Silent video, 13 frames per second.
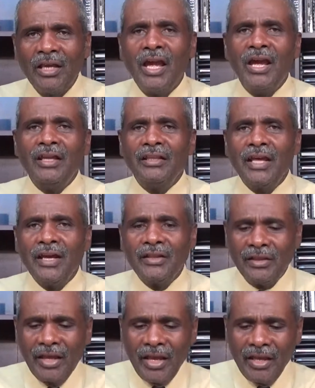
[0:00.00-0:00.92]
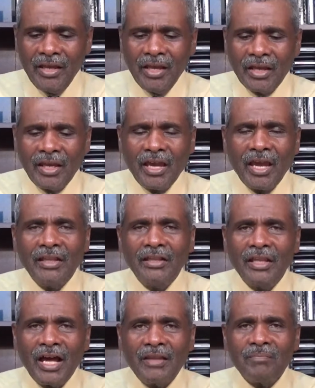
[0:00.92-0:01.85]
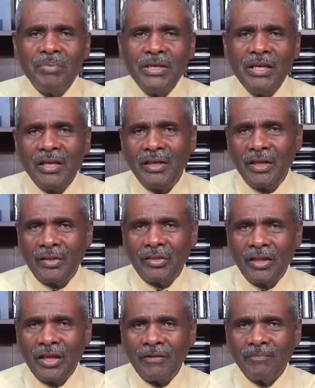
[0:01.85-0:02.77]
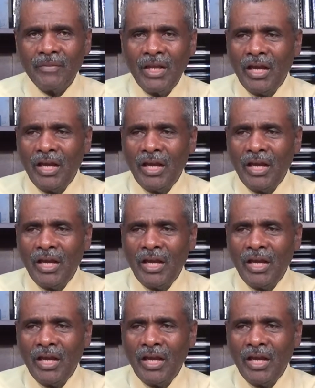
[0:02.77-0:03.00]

and that they cannot be anything.